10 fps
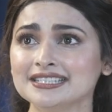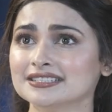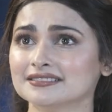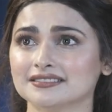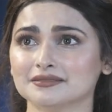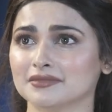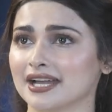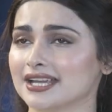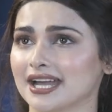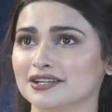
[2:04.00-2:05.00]
I think
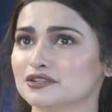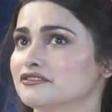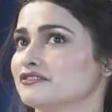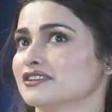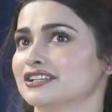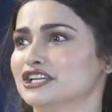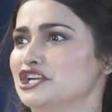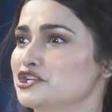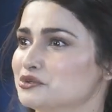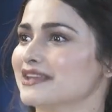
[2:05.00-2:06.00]
I kind of
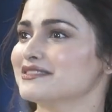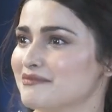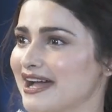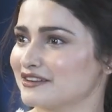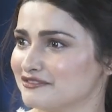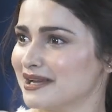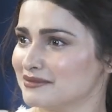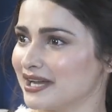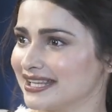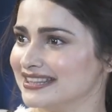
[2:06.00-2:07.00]
knew at the back of
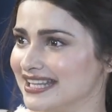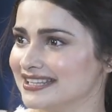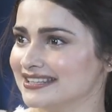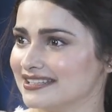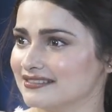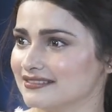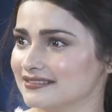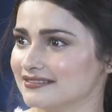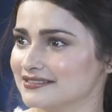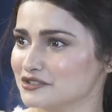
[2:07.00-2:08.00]
my mind then that
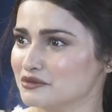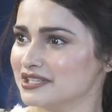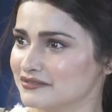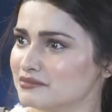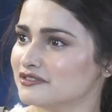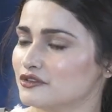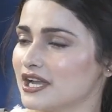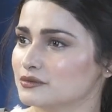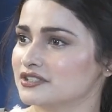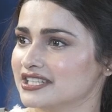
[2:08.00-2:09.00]
you know even
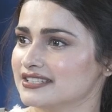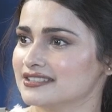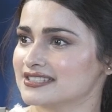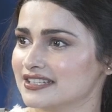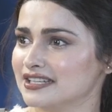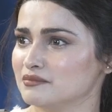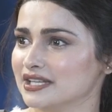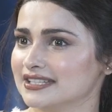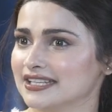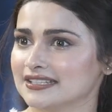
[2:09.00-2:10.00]
before I would read the
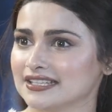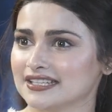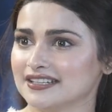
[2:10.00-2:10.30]
screenplay that